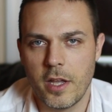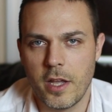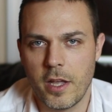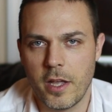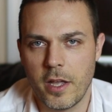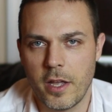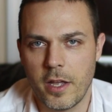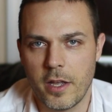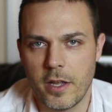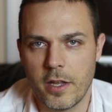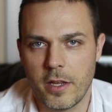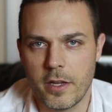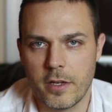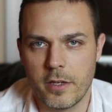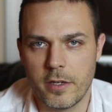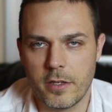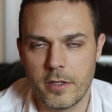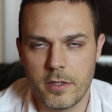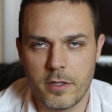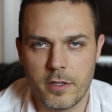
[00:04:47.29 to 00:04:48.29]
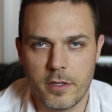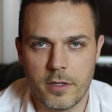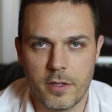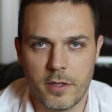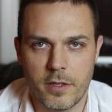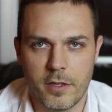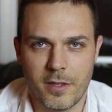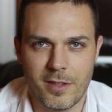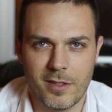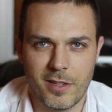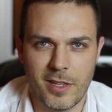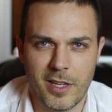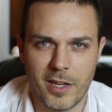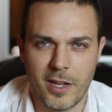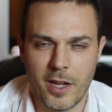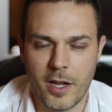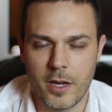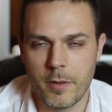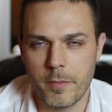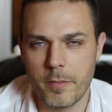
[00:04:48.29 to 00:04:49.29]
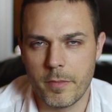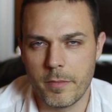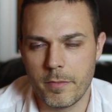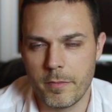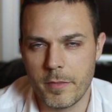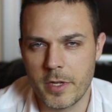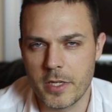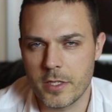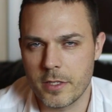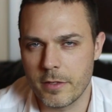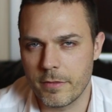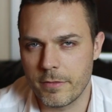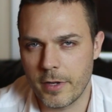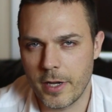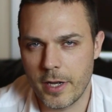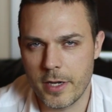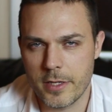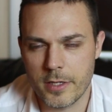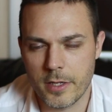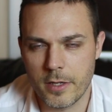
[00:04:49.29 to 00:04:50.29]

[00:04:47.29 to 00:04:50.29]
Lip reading: and it kind of mystifies